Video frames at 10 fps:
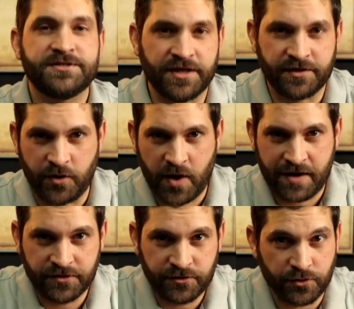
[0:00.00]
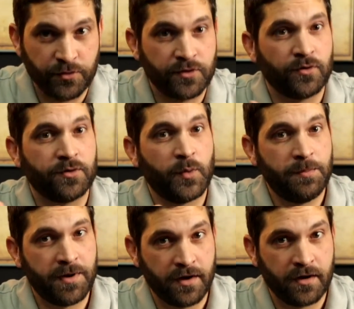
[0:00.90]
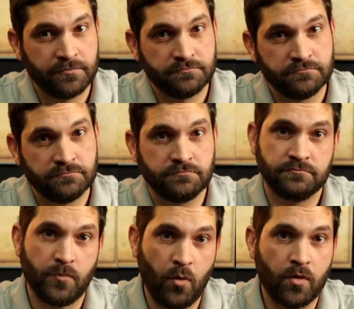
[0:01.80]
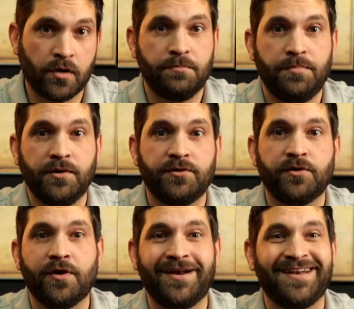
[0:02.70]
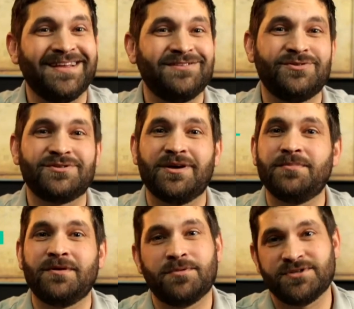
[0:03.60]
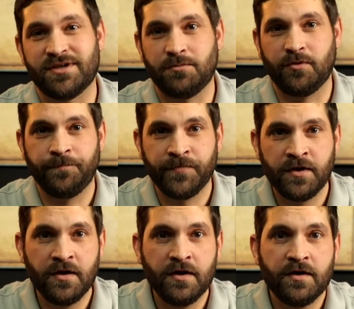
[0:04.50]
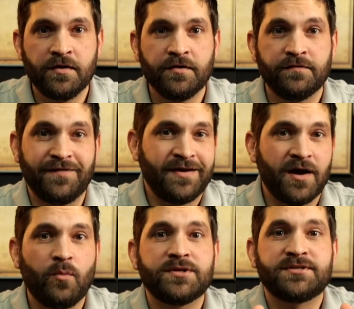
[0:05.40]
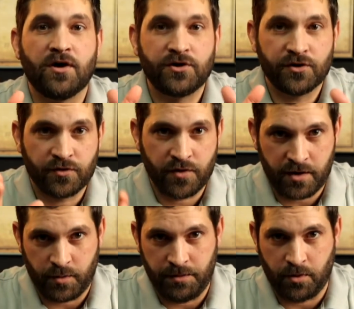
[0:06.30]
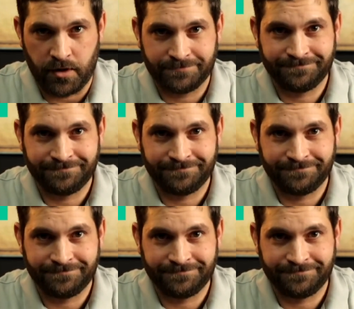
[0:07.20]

thing that you have to do in order to repair or build your credit into something presentable? Find out what's on your credit report.